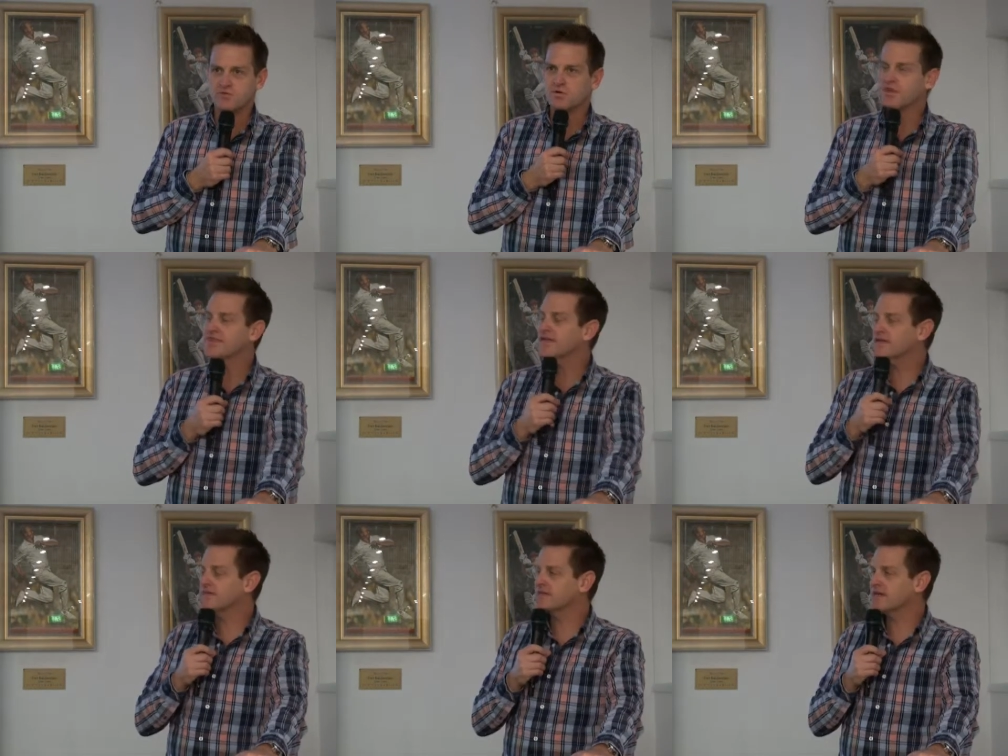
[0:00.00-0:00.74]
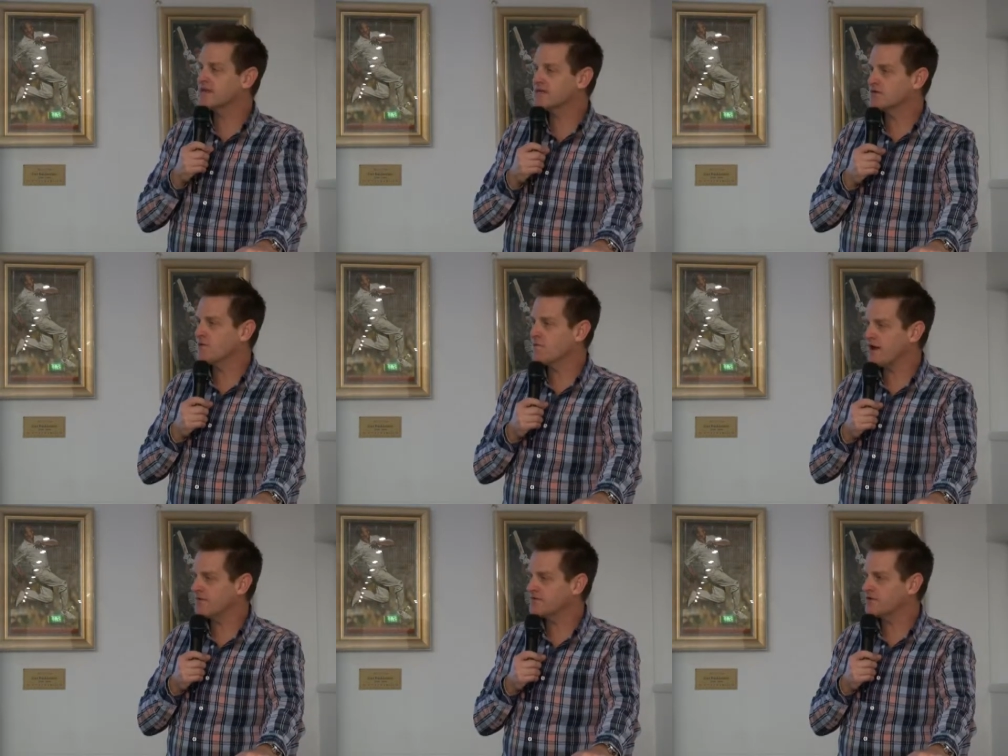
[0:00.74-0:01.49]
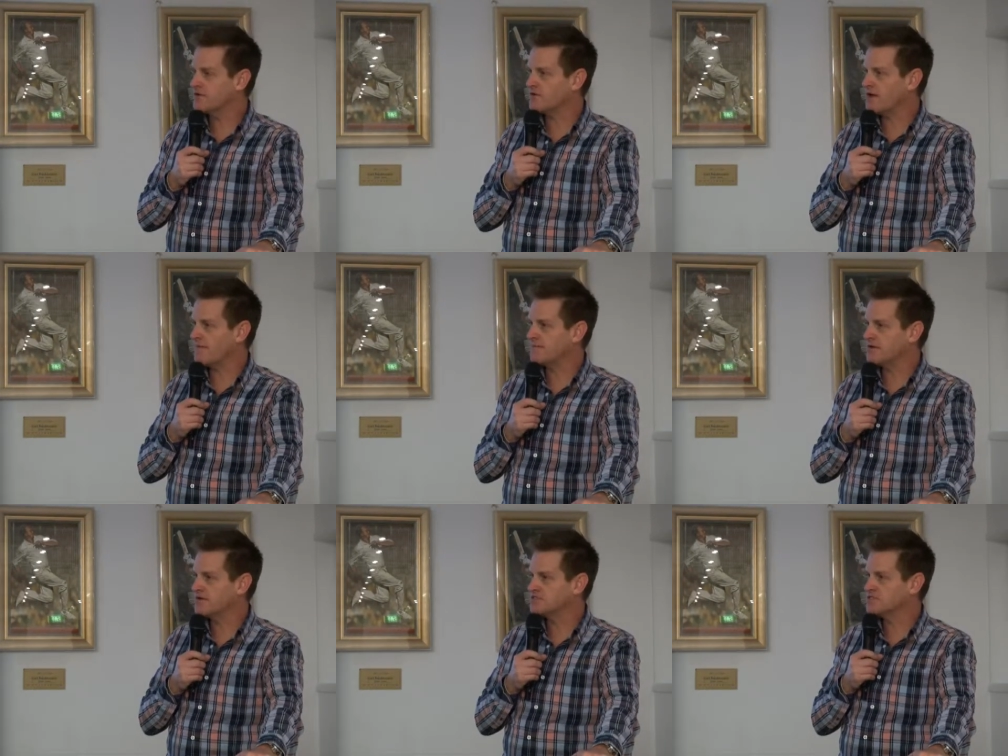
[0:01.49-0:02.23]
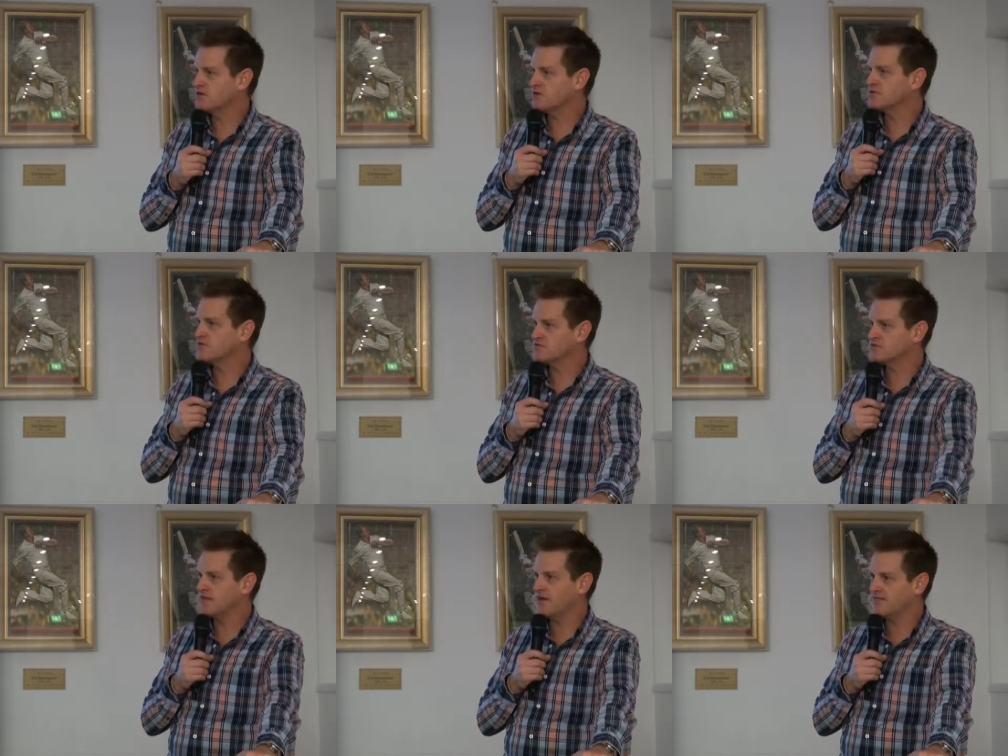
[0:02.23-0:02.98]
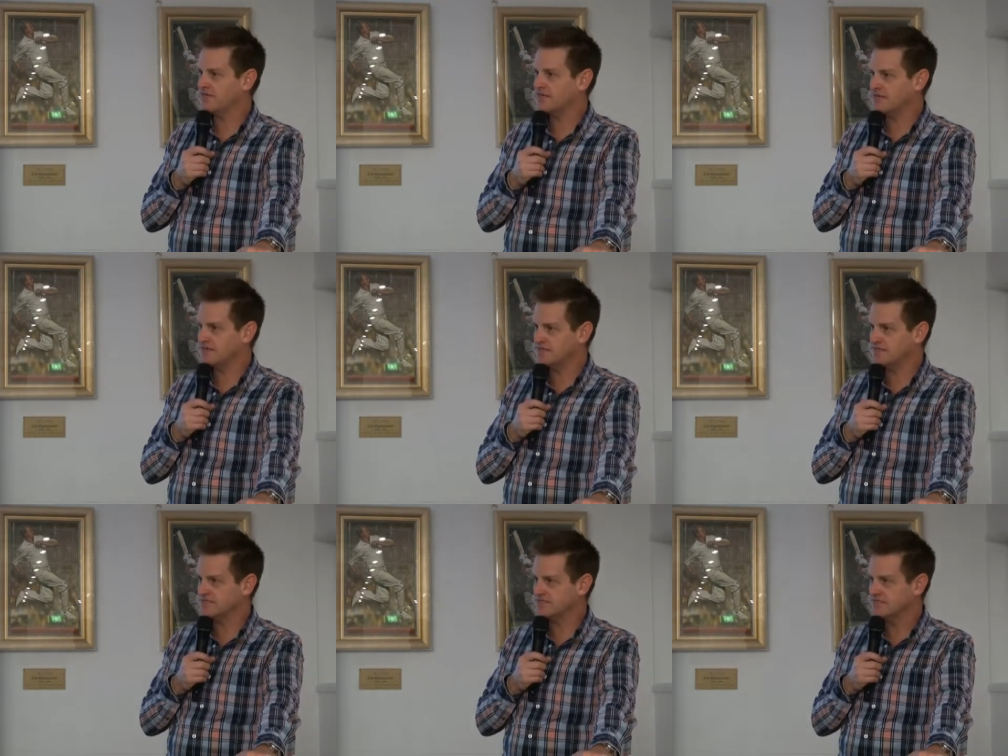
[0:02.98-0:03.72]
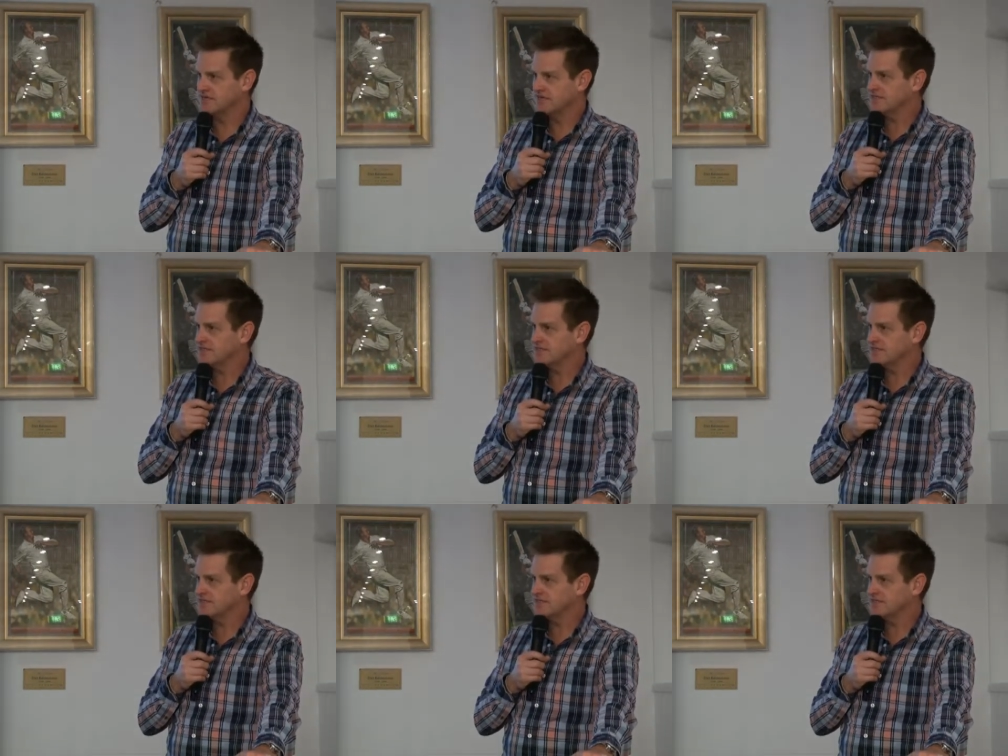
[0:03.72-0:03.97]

Well, when they're taken away, when the grandparents are gone, who looks after the kids?